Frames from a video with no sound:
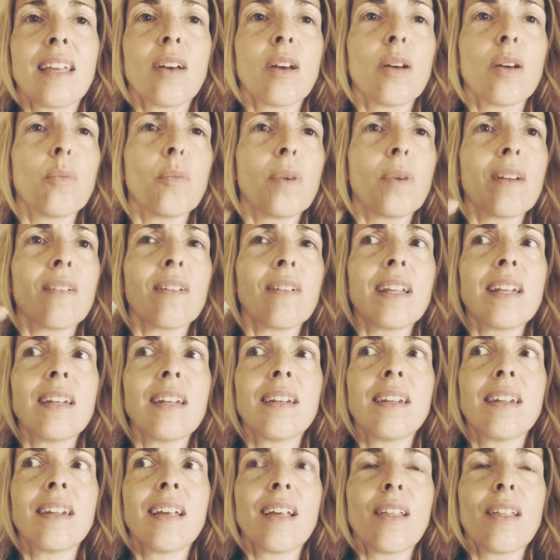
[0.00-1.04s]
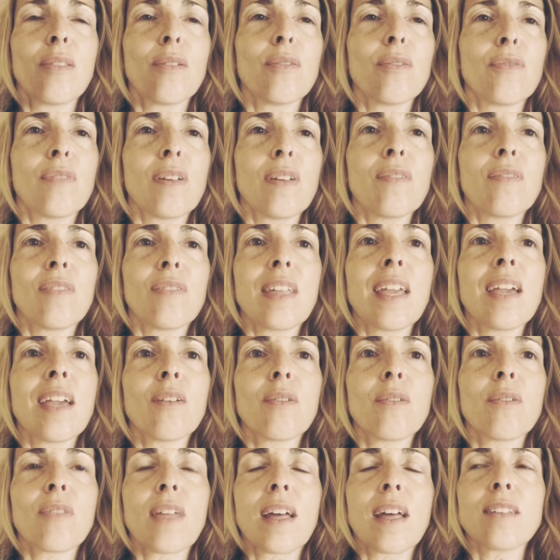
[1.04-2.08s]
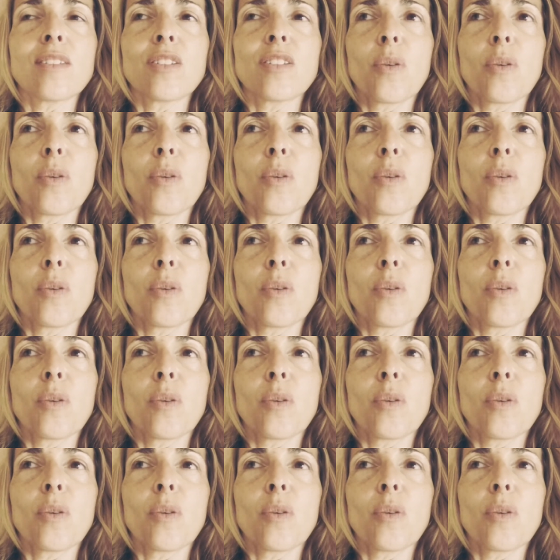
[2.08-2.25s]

and we're in the 5th year of that.